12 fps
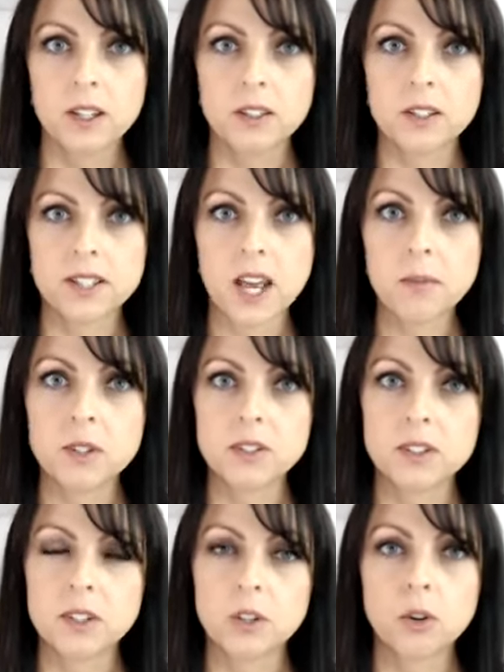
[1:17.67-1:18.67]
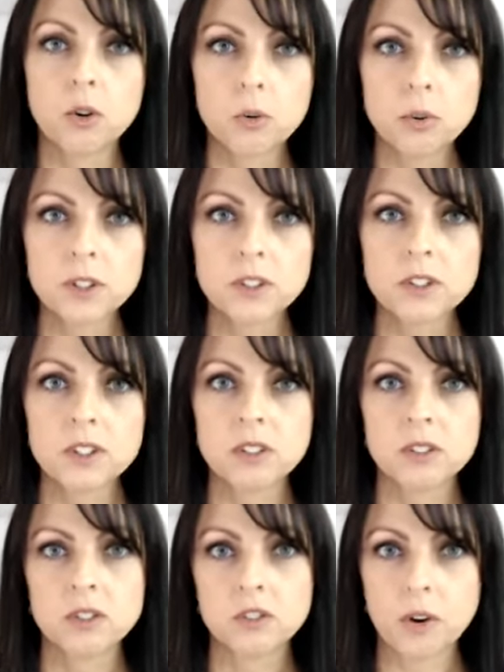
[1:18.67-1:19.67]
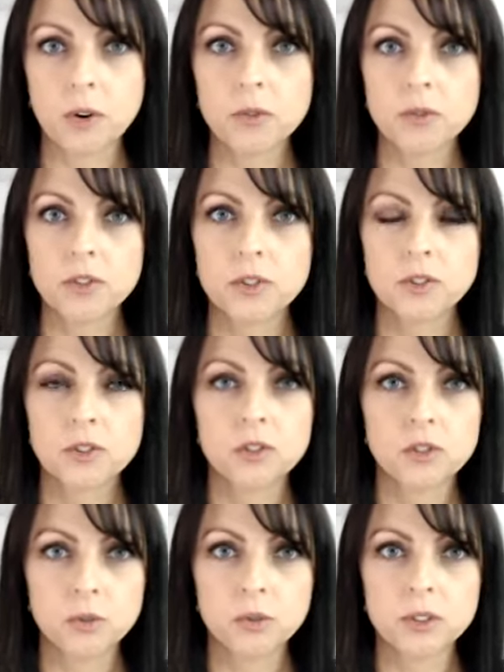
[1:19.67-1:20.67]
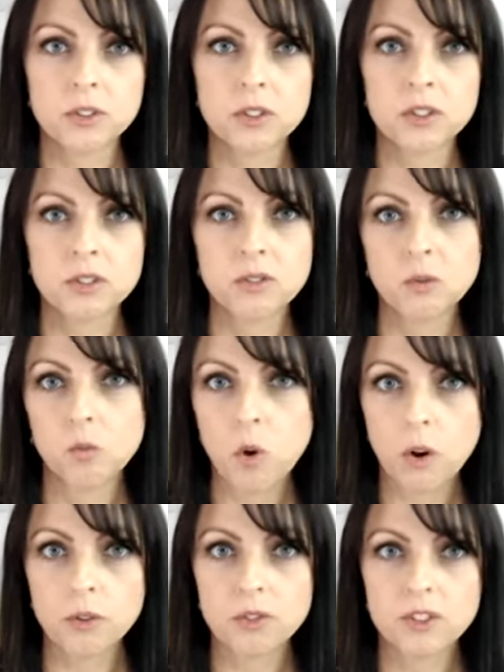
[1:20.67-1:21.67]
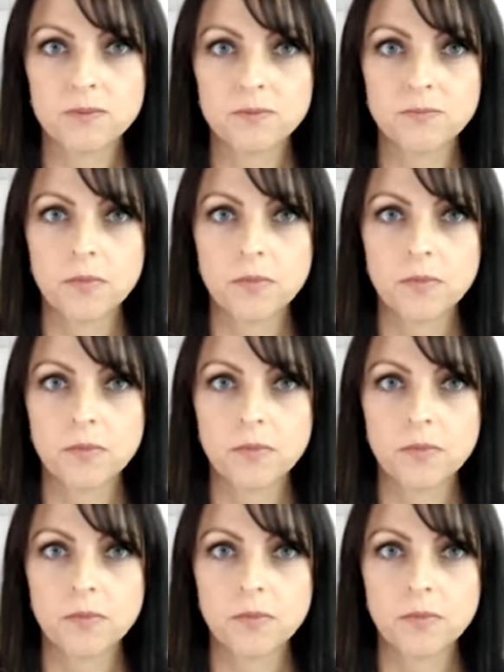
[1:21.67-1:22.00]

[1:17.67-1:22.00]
The same as couldn't, don't, shouldn't, won't.